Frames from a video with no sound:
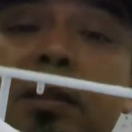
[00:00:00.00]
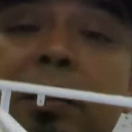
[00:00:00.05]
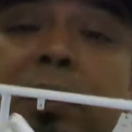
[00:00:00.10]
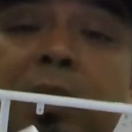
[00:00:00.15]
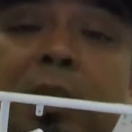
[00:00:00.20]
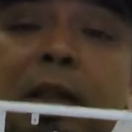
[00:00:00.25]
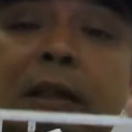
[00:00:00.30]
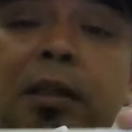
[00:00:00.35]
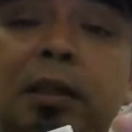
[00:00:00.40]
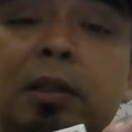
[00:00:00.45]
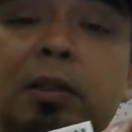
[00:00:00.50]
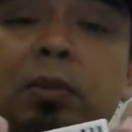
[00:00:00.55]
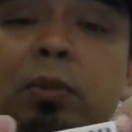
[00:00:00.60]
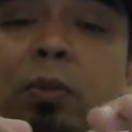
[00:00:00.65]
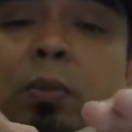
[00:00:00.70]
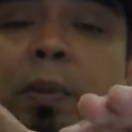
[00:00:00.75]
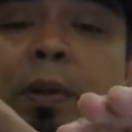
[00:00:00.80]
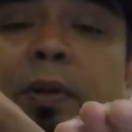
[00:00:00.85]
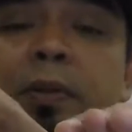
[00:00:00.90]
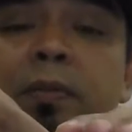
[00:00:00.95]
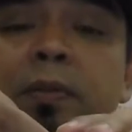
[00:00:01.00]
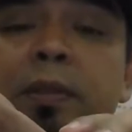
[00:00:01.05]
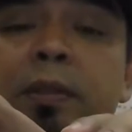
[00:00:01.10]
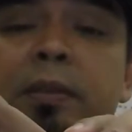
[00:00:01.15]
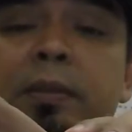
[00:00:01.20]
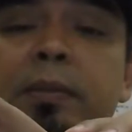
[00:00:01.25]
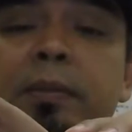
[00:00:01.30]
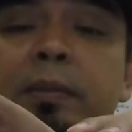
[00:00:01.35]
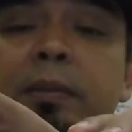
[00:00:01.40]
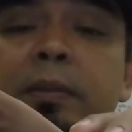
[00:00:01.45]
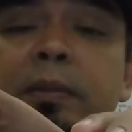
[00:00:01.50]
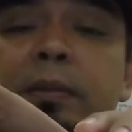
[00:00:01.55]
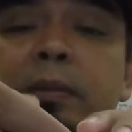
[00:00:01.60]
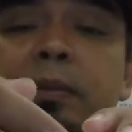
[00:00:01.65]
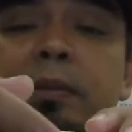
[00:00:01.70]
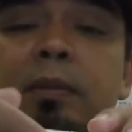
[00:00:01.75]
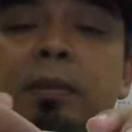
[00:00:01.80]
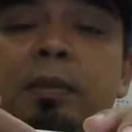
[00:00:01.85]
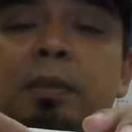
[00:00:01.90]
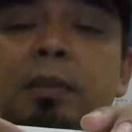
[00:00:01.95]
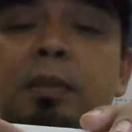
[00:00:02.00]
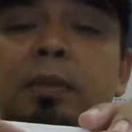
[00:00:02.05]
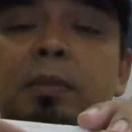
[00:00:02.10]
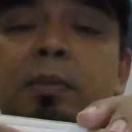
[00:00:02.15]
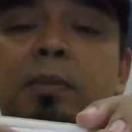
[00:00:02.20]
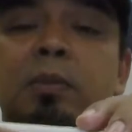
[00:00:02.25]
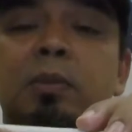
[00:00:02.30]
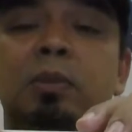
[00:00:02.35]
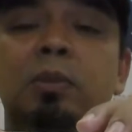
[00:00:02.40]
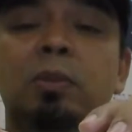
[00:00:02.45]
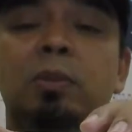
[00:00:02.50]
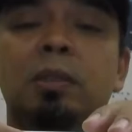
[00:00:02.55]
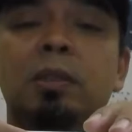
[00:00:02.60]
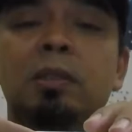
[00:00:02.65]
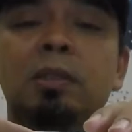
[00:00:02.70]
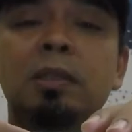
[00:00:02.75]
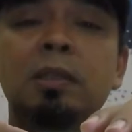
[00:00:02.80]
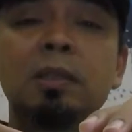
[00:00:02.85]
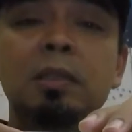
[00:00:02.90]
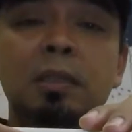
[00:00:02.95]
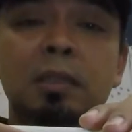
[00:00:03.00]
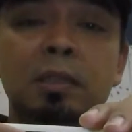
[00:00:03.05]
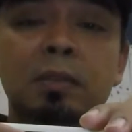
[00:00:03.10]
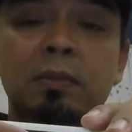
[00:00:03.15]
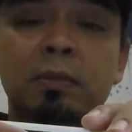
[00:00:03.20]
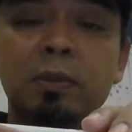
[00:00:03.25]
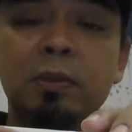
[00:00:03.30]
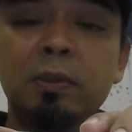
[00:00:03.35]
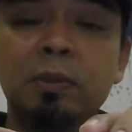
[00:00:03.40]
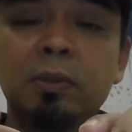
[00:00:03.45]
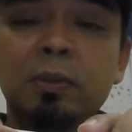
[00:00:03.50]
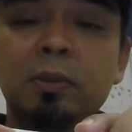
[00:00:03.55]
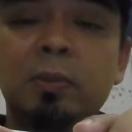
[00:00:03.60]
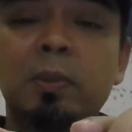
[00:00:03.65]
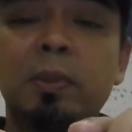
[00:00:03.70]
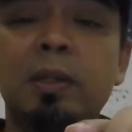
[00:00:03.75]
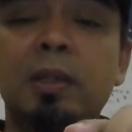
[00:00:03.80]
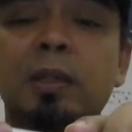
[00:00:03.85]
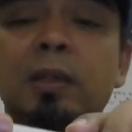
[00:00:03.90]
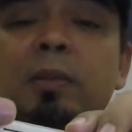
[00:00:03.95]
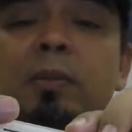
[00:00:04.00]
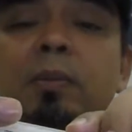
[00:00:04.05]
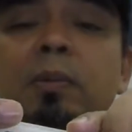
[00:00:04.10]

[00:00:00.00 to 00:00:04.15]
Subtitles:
There's two parts of it, so it's easier for you to spray.